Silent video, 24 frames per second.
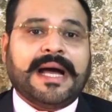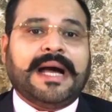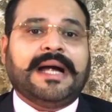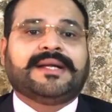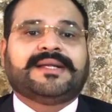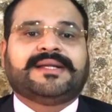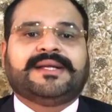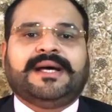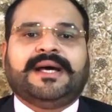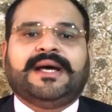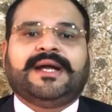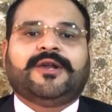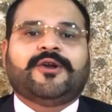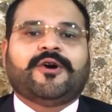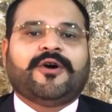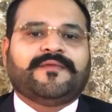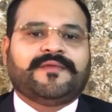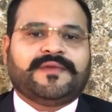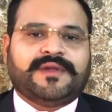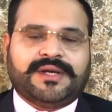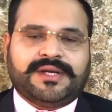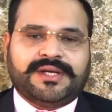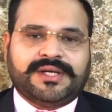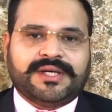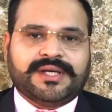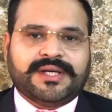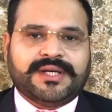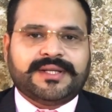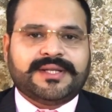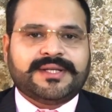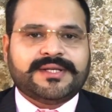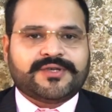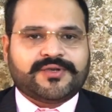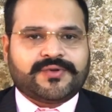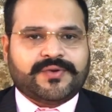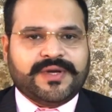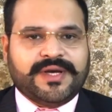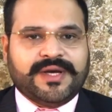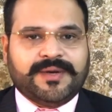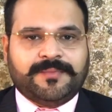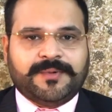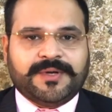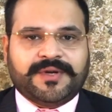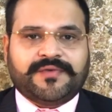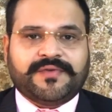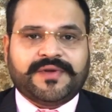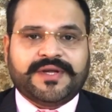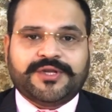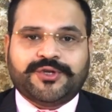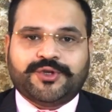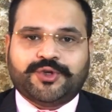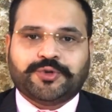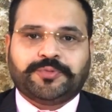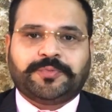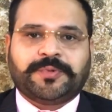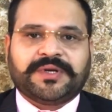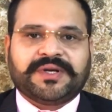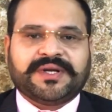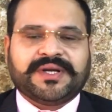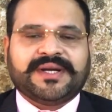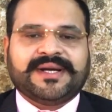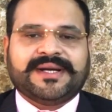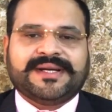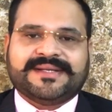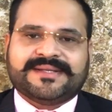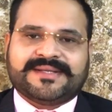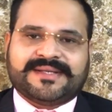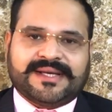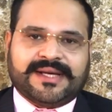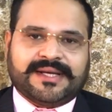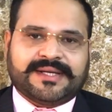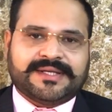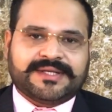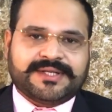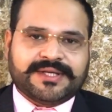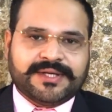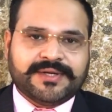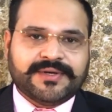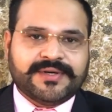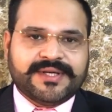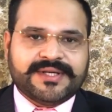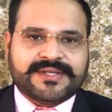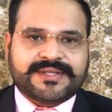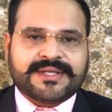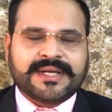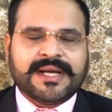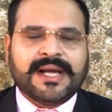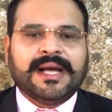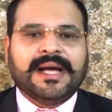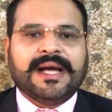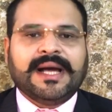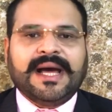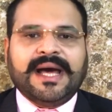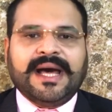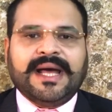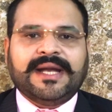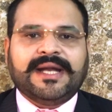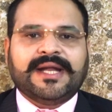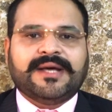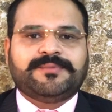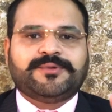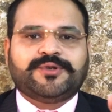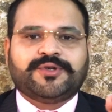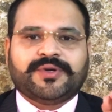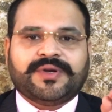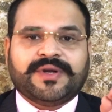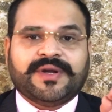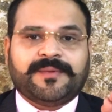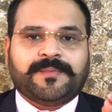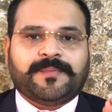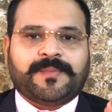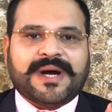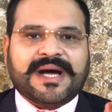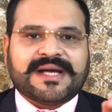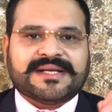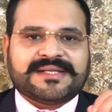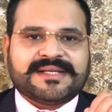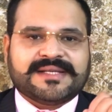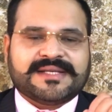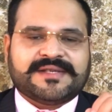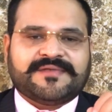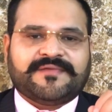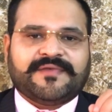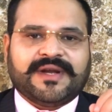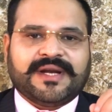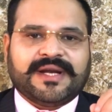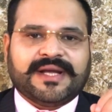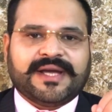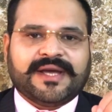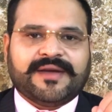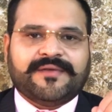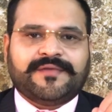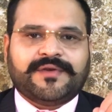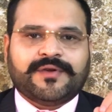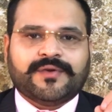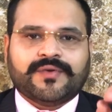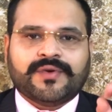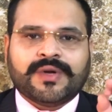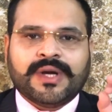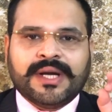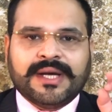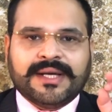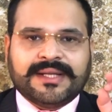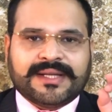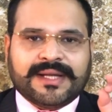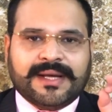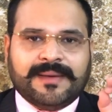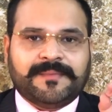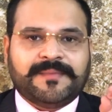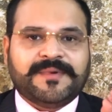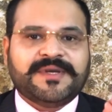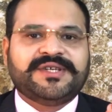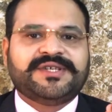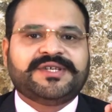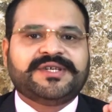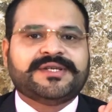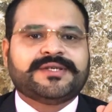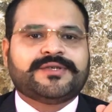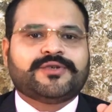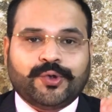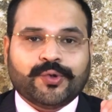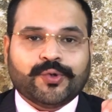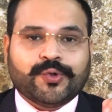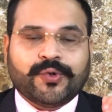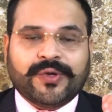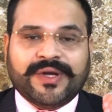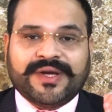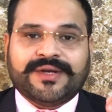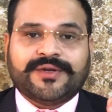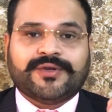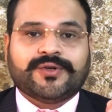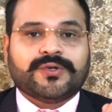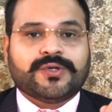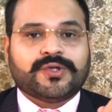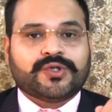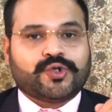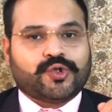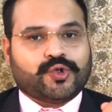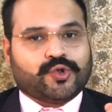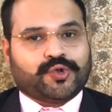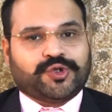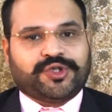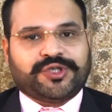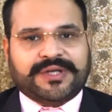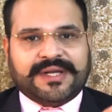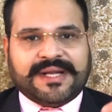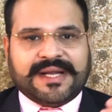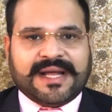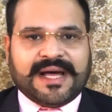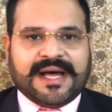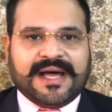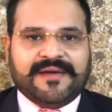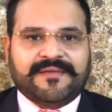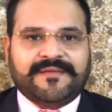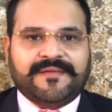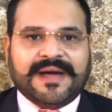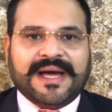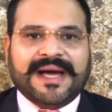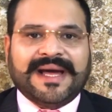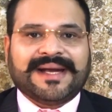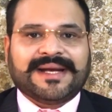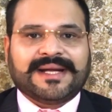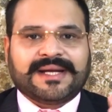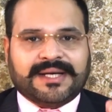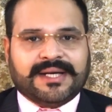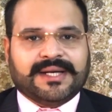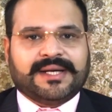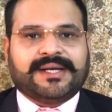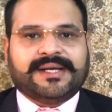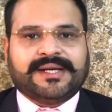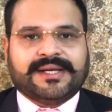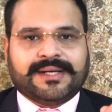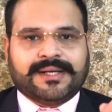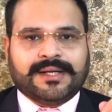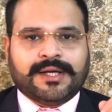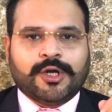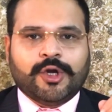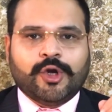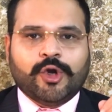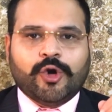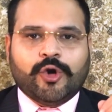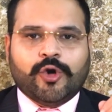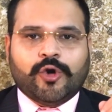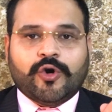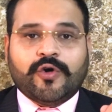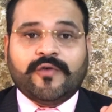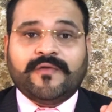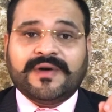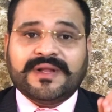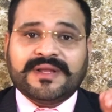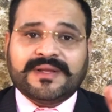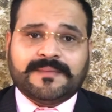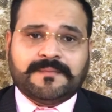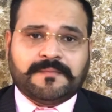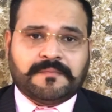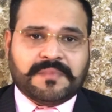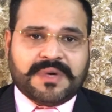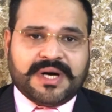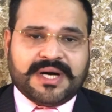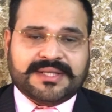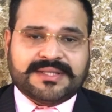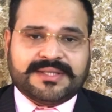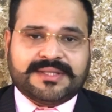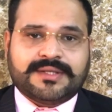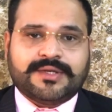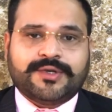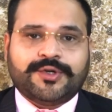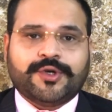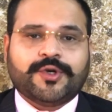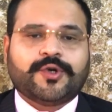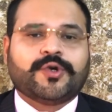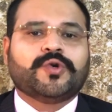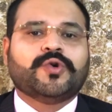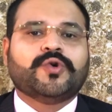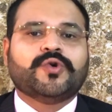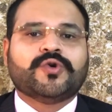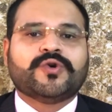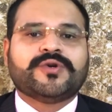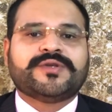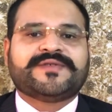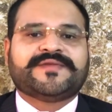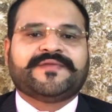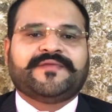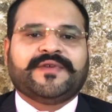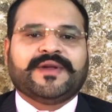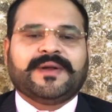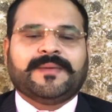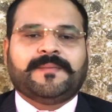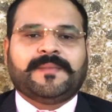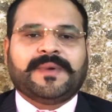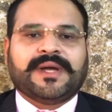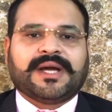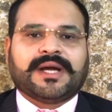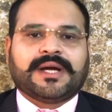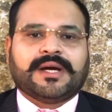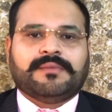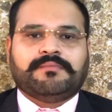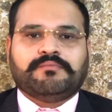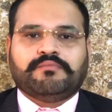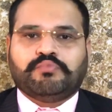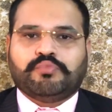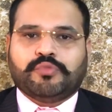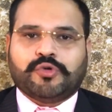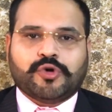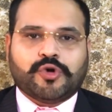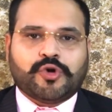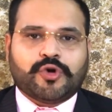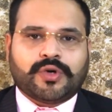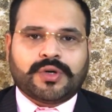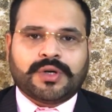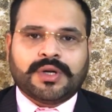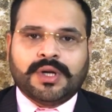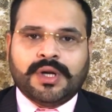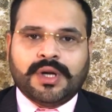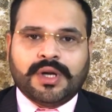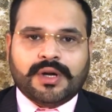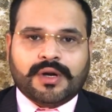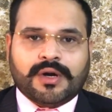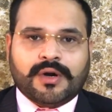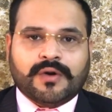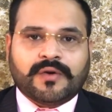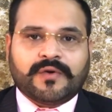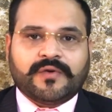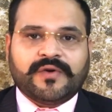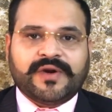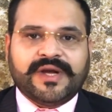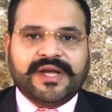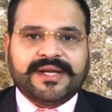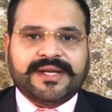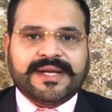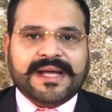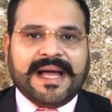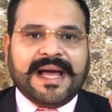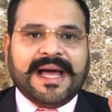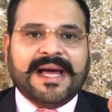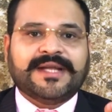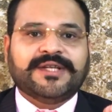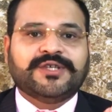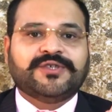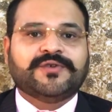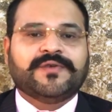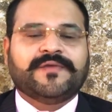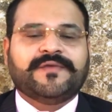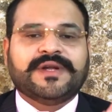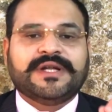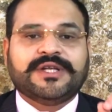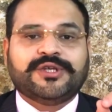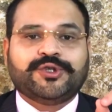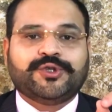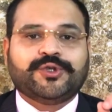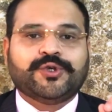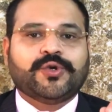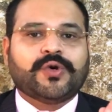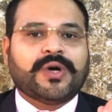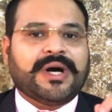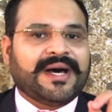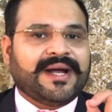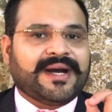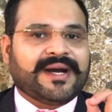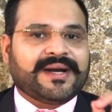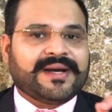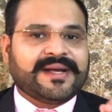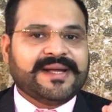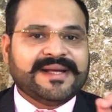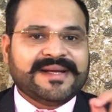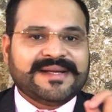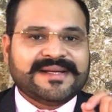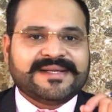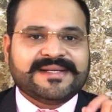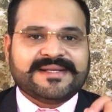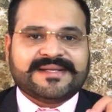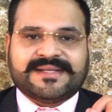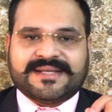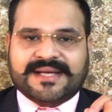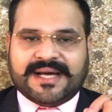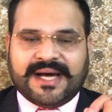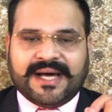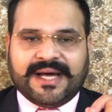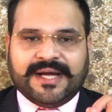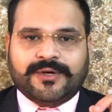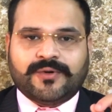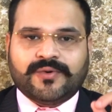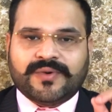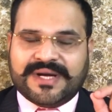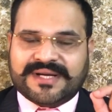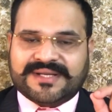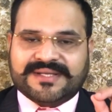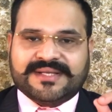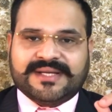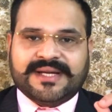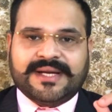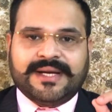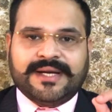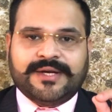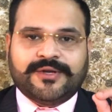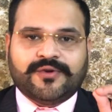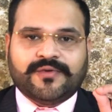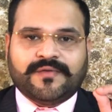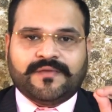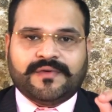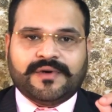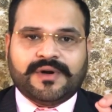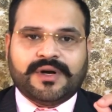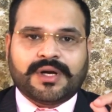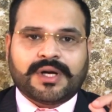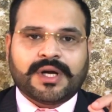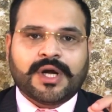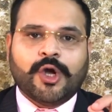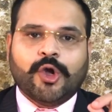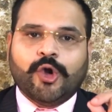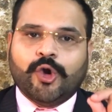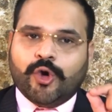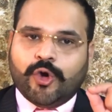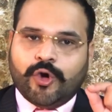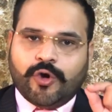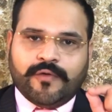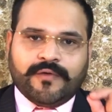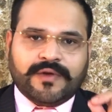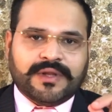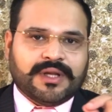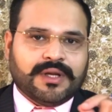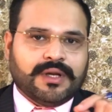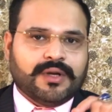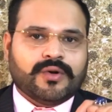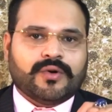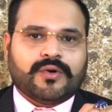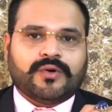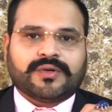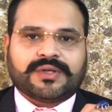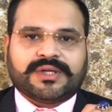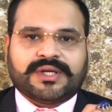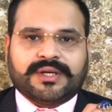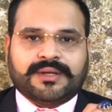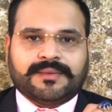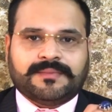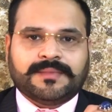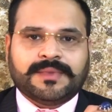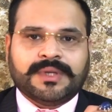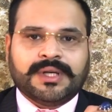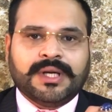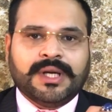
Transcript: at the end of the year, the square between Jupiter in Sagittarius and Neptune in Pisces will give you the ambitious to in your social life and career. Over the months, your goals will become more concrete and you will show a real desire to extend your work over the long term.